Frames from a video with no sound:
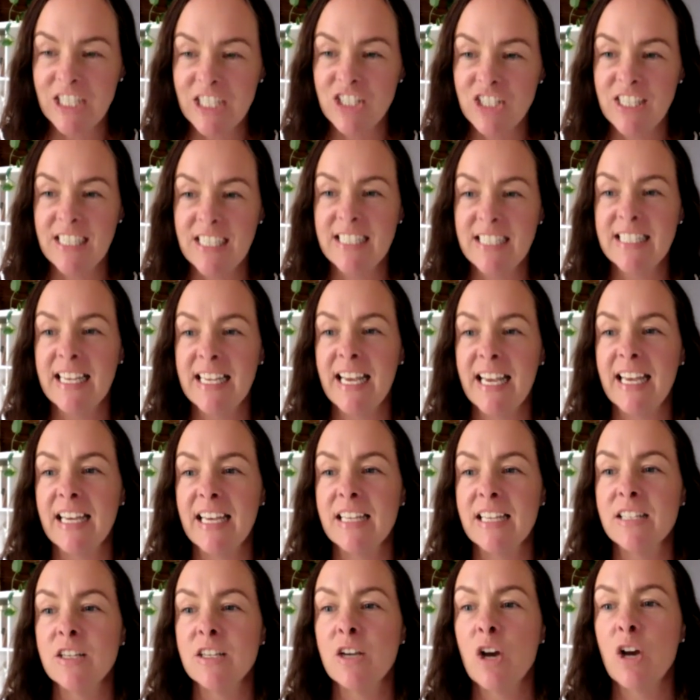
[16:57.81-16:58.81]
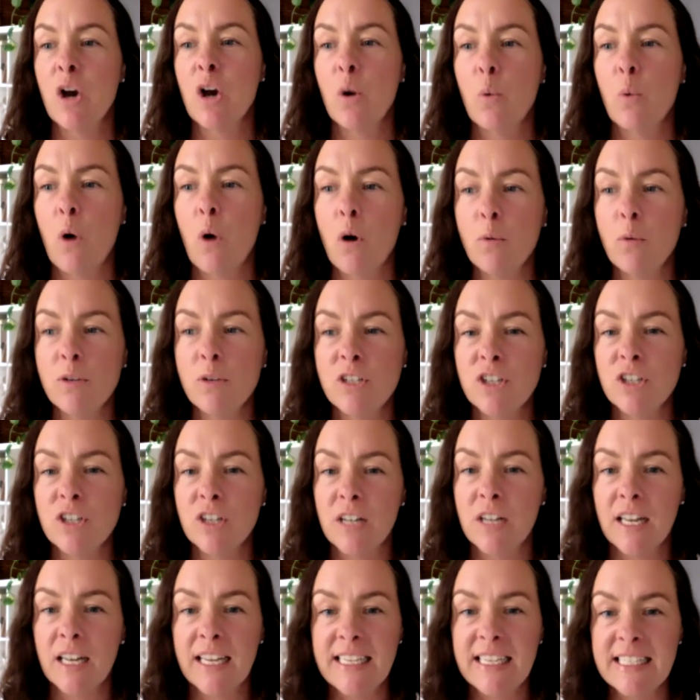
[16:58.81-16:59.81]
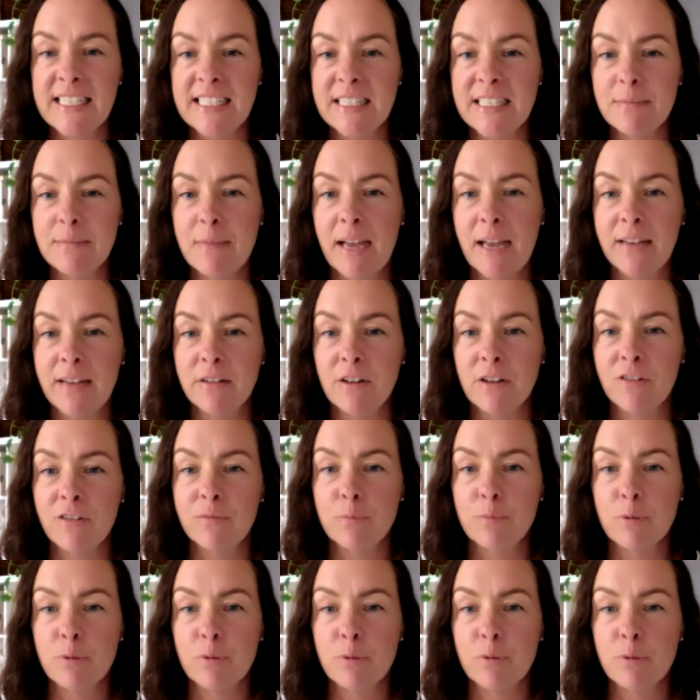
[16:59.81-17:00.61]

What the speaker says: She says, what would your least amount of